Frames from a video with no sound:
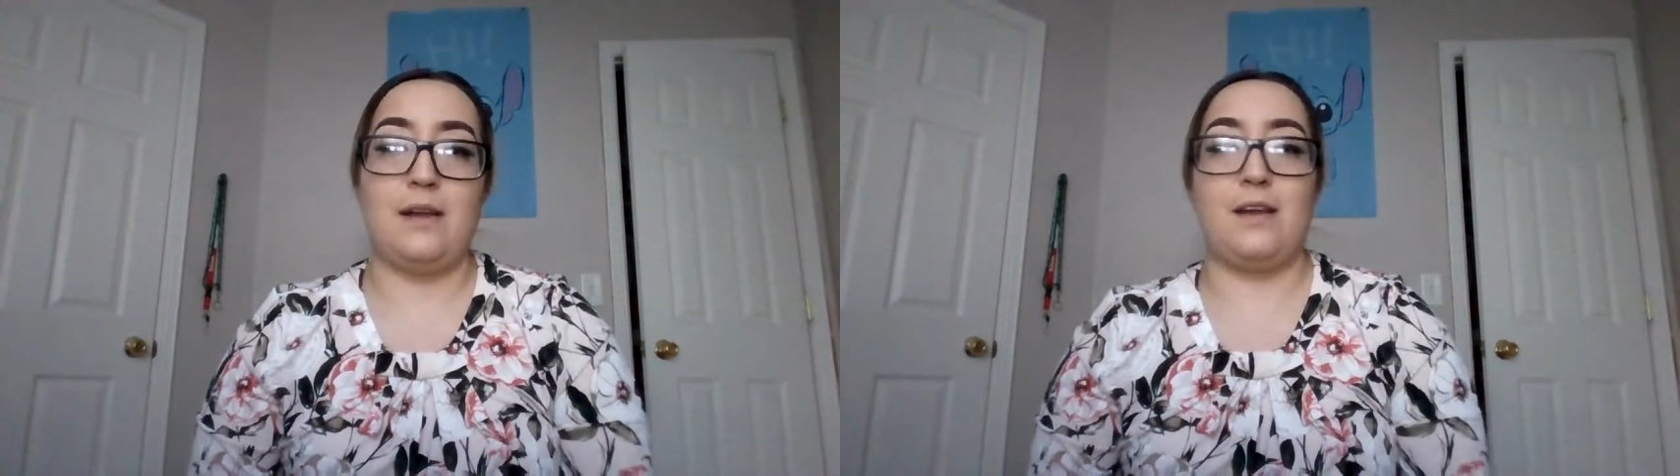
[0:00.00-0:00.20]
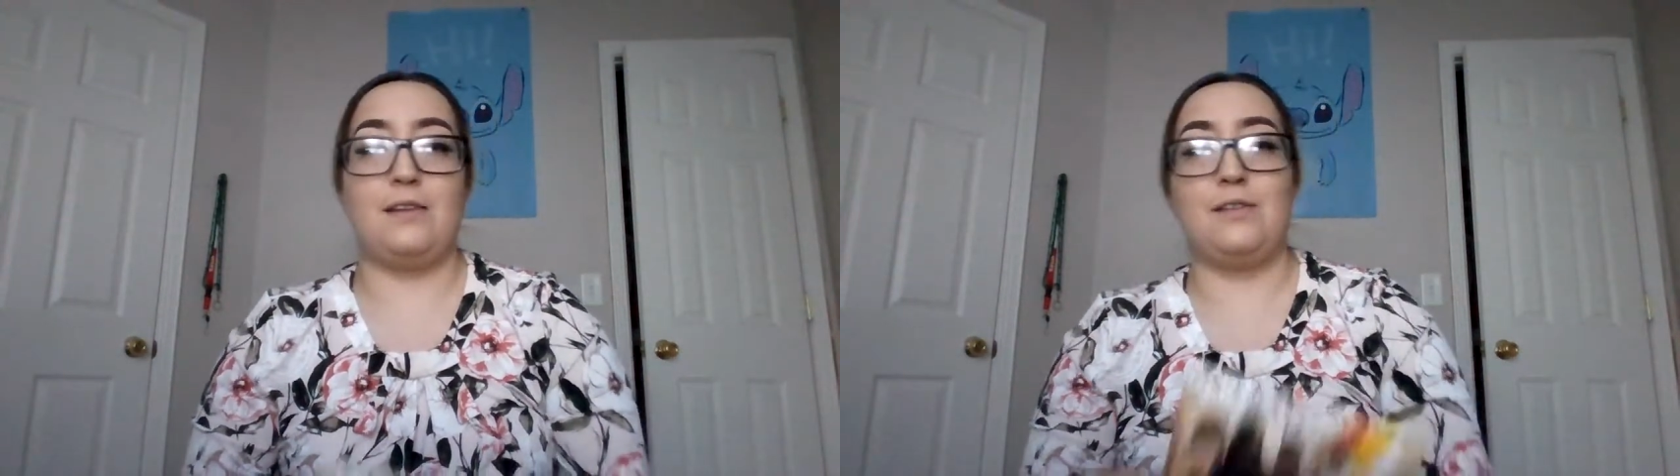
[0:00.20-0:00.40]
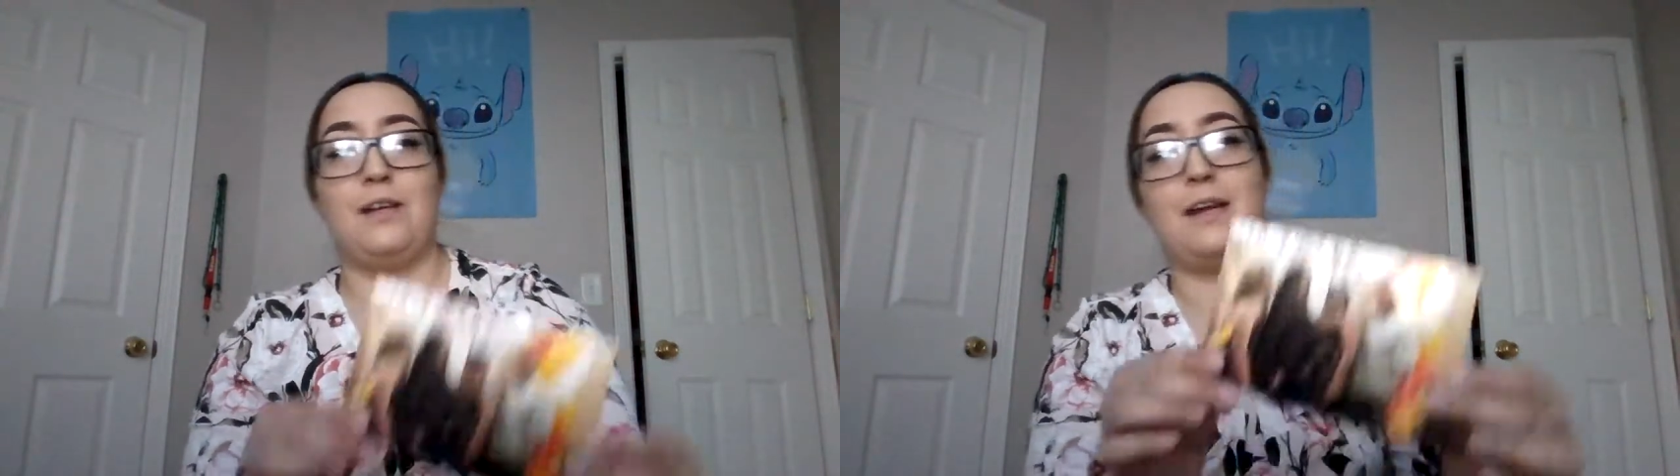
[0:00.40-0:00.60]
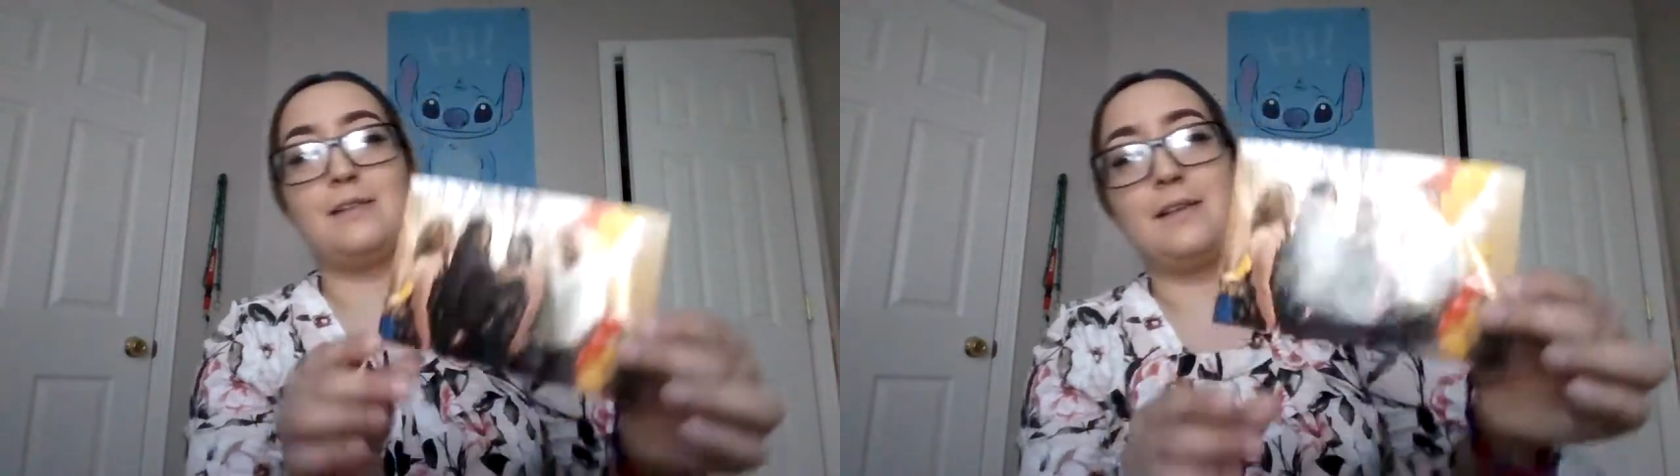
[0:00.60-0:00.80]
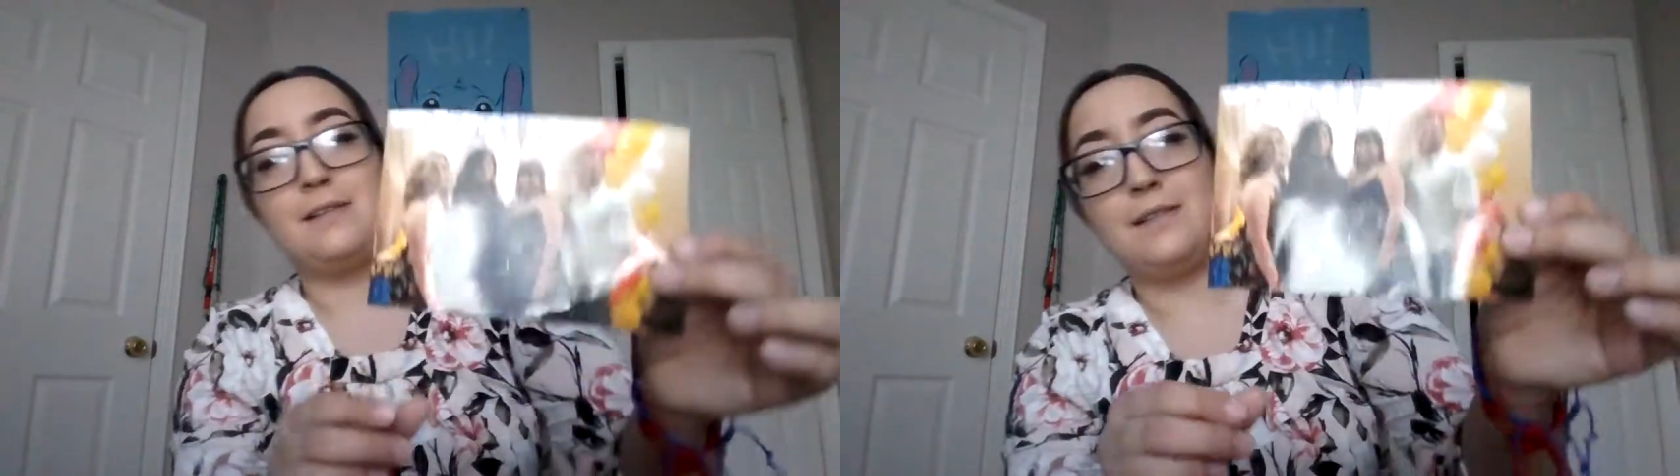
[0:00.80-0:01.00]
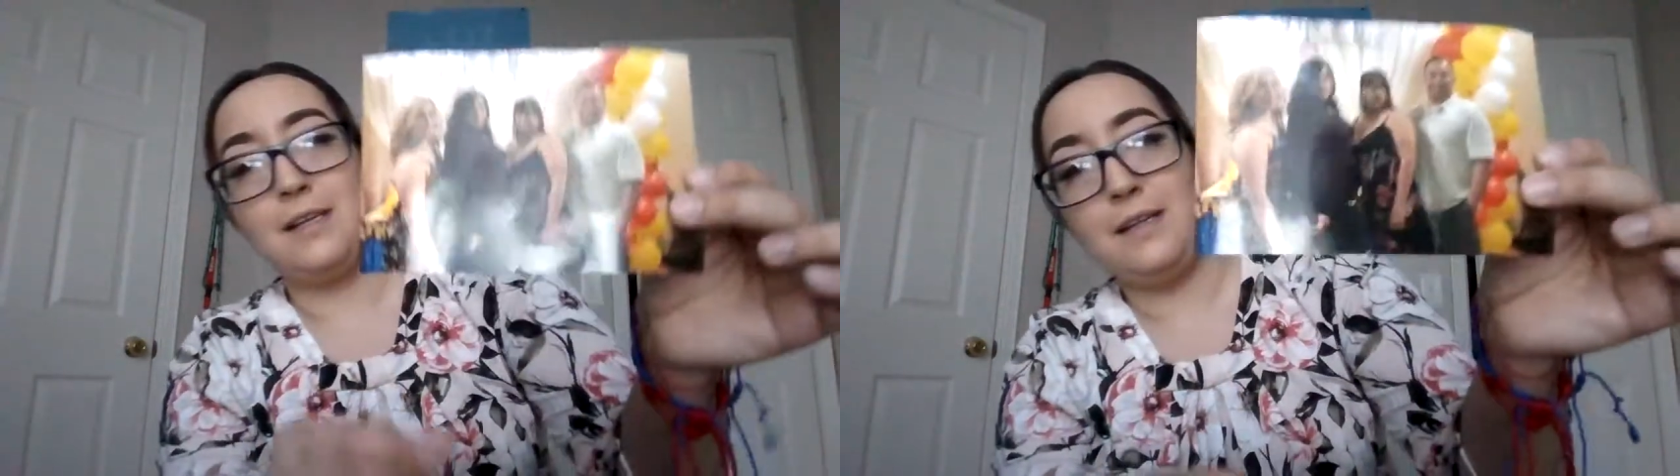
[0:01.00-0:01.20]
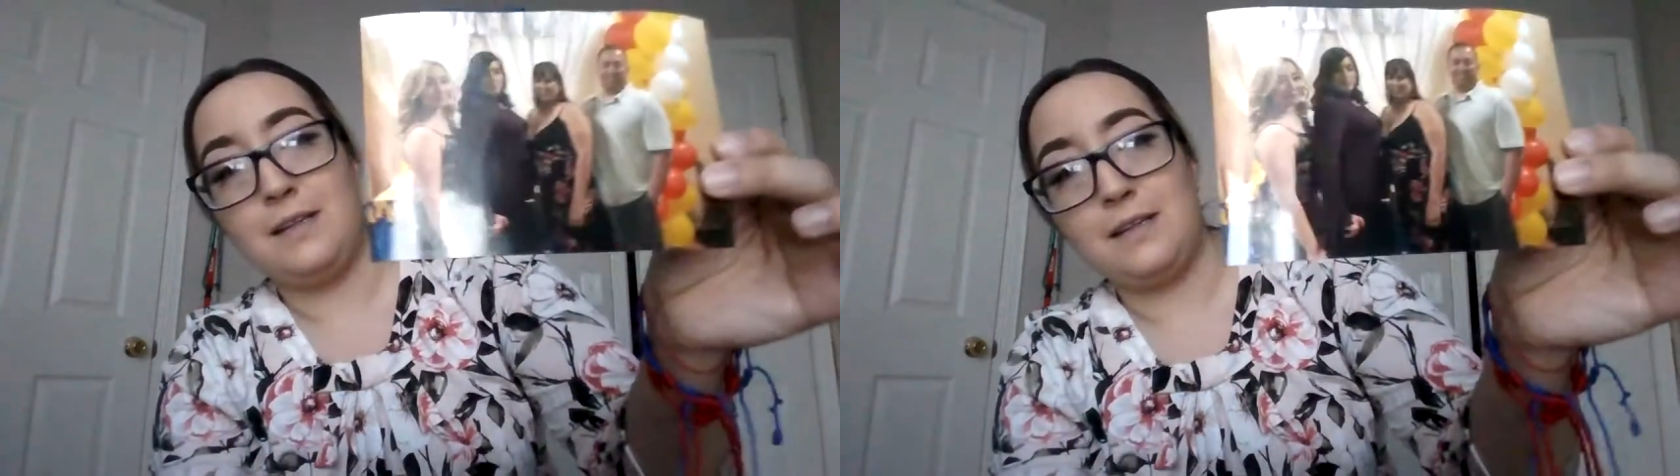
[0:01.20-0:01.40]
As you guys can see,